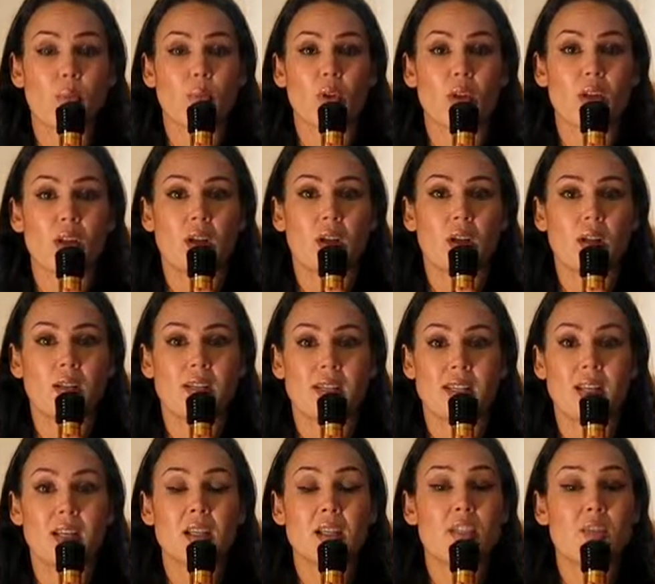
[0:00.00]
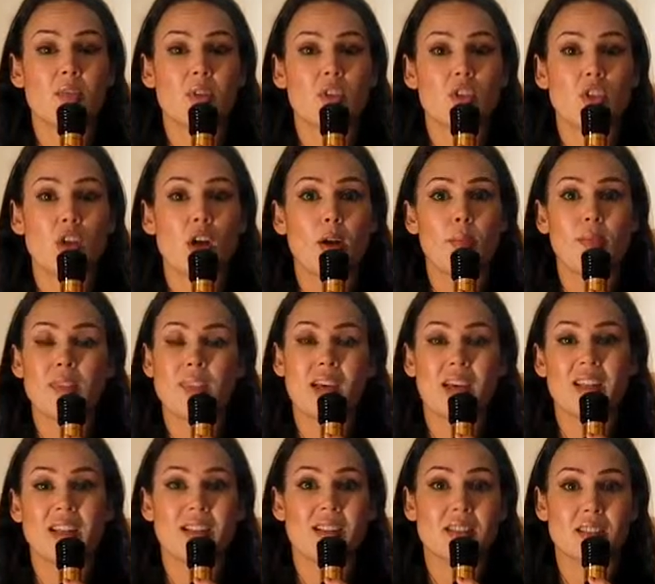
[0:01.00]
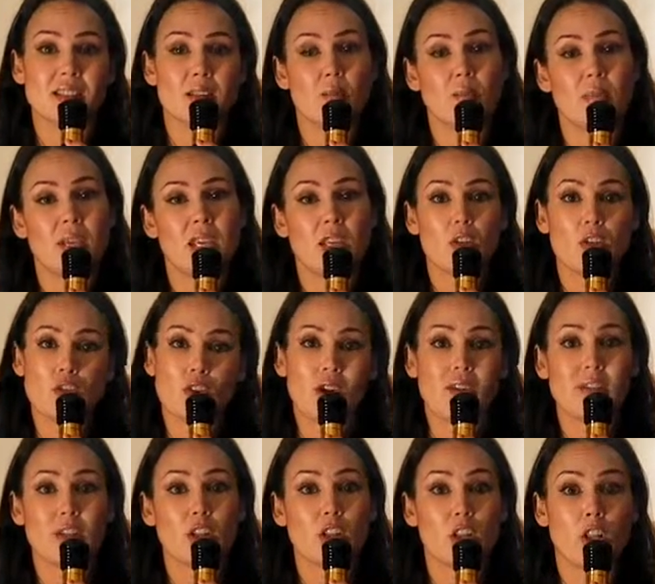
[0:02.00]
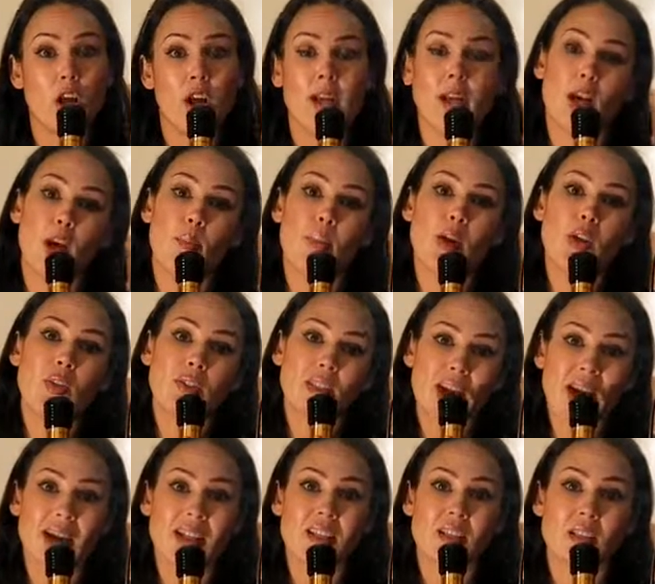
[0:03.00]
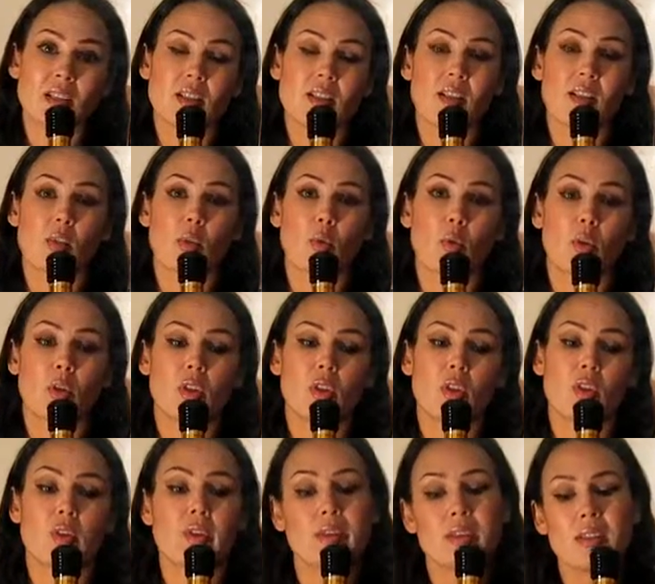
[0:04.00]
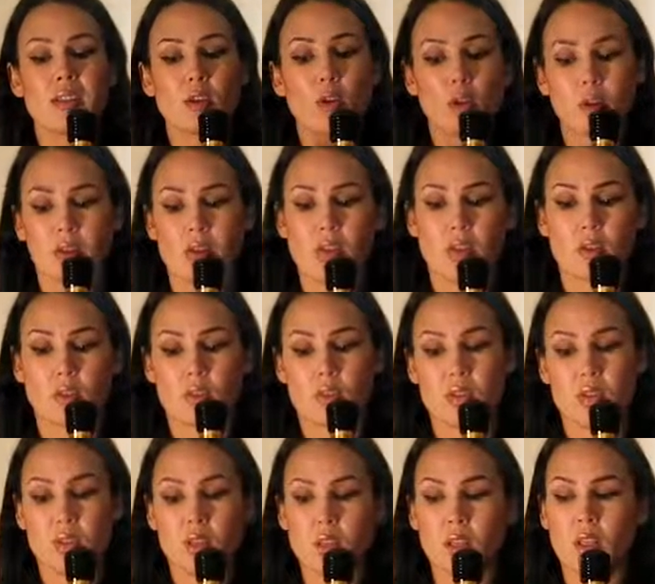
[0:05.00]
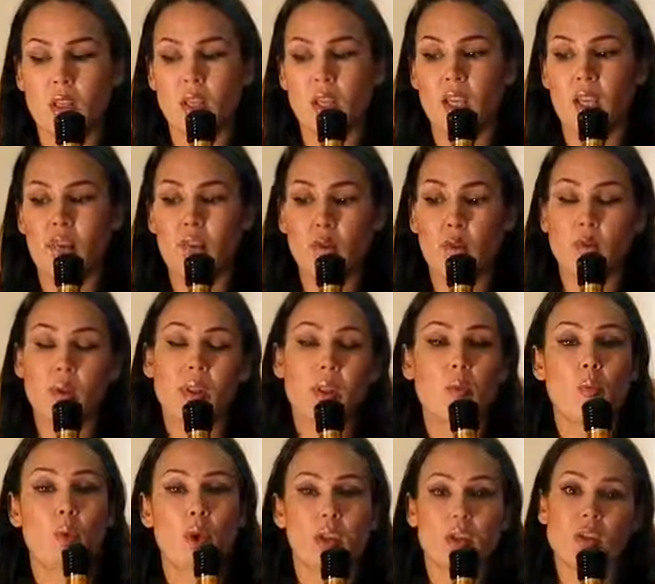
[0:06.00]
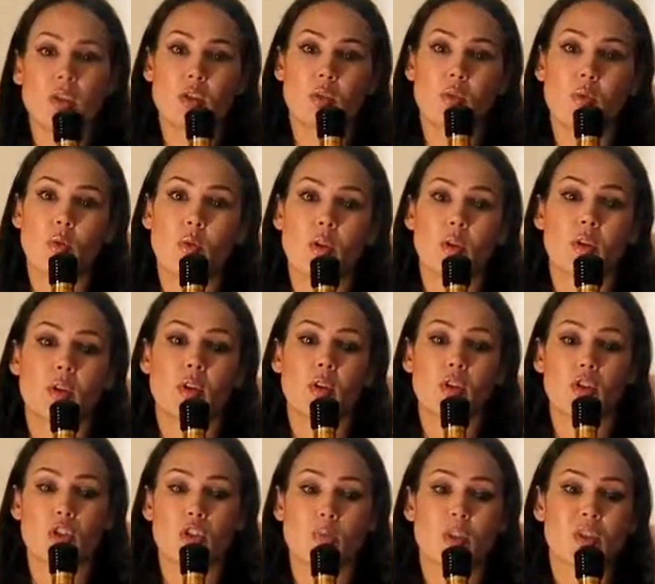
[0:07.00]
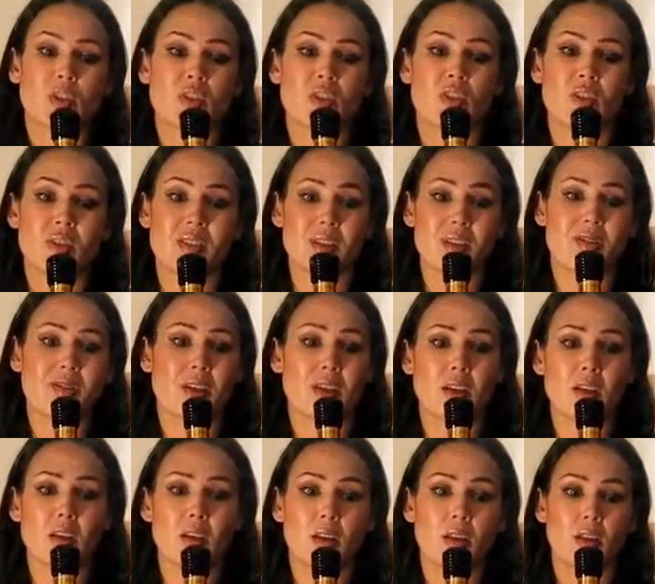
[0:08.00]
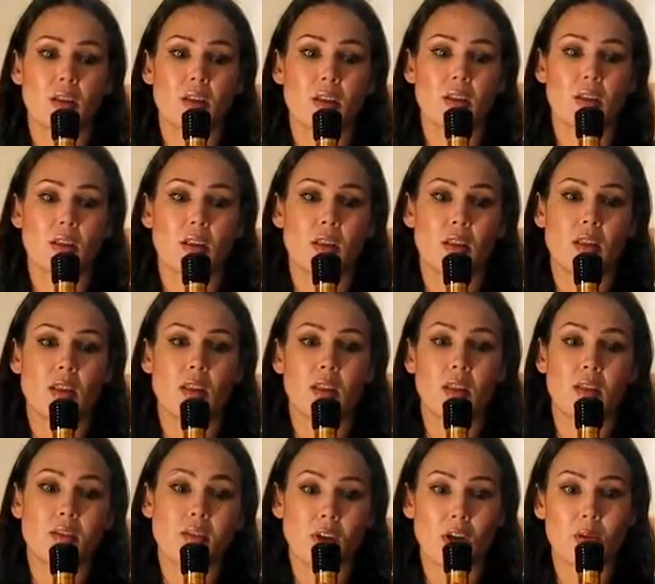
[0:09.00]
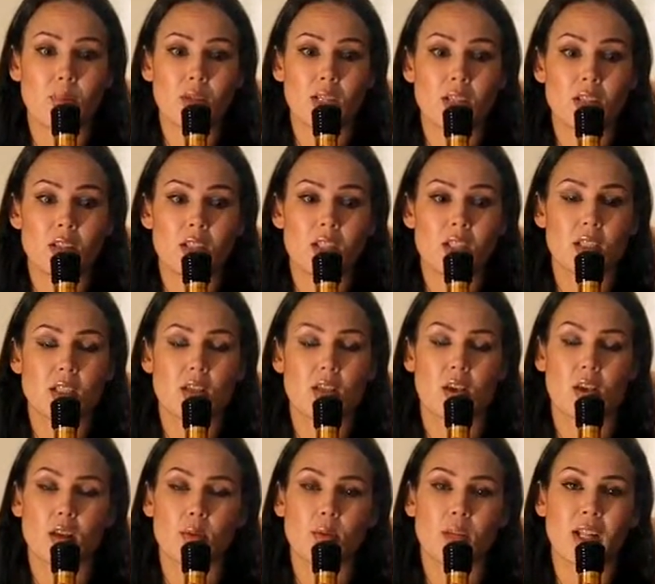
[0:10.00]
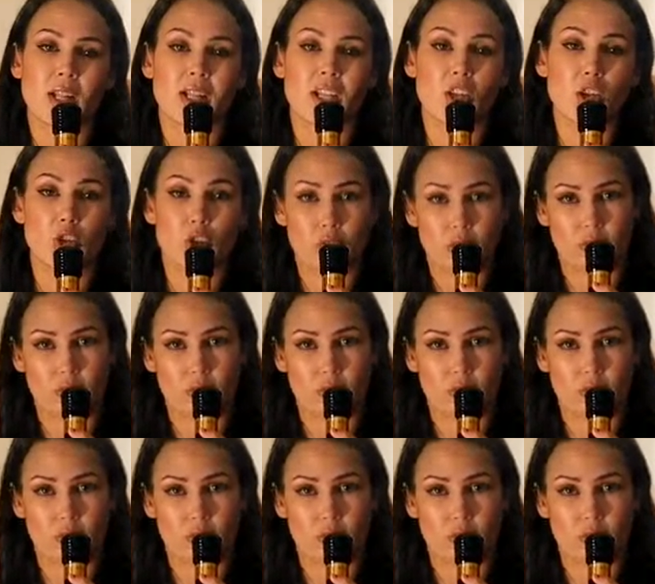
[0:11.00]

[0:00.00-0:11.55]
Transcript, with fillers: Well, take a different job that doesn't make you travel a lot. How about that? So there is no excuse if you really want to contribute to saving the environment on planet Earth.